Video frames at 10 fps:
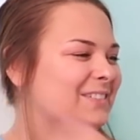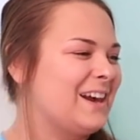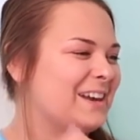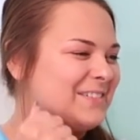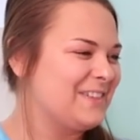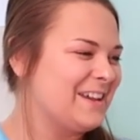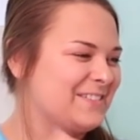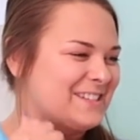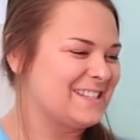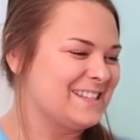Rock,
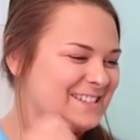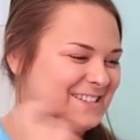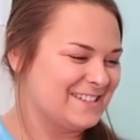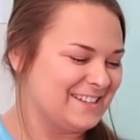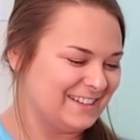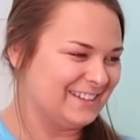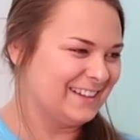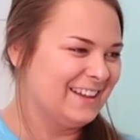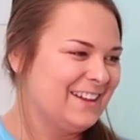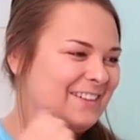paper, scissors, shoot.
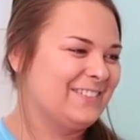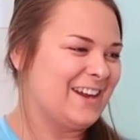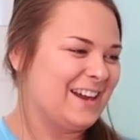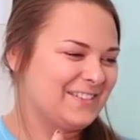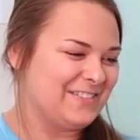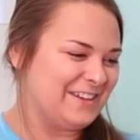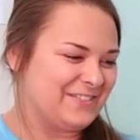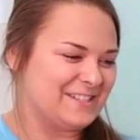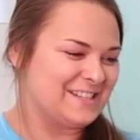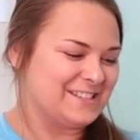Rock,
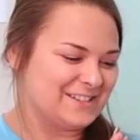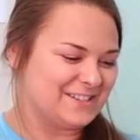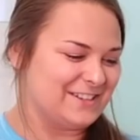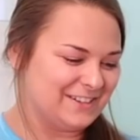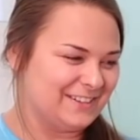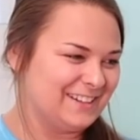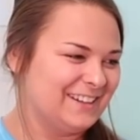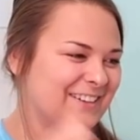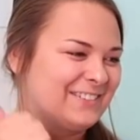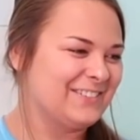paper, scissors, shoot.
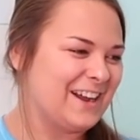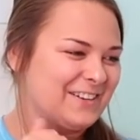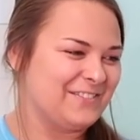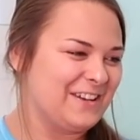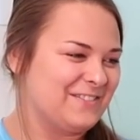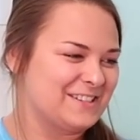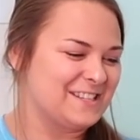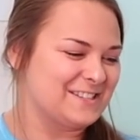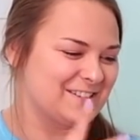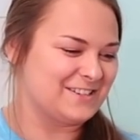Rock, paper,
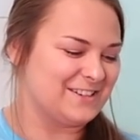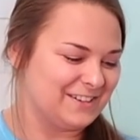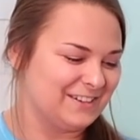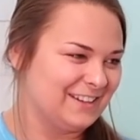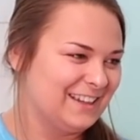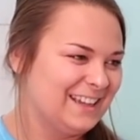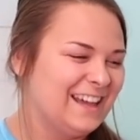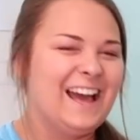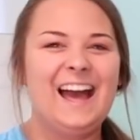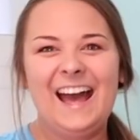scissors, shoot.
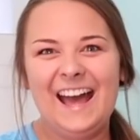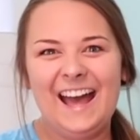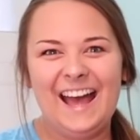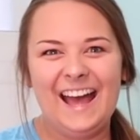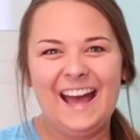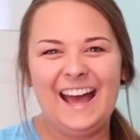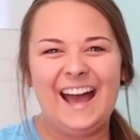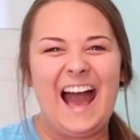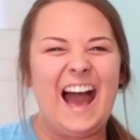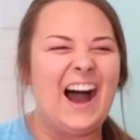Yeah!
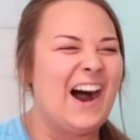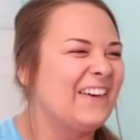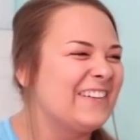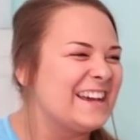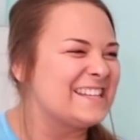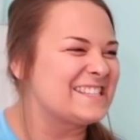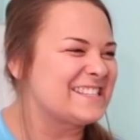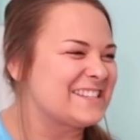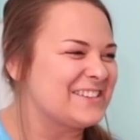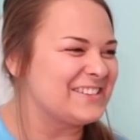I always
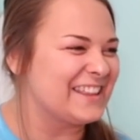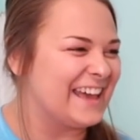rock.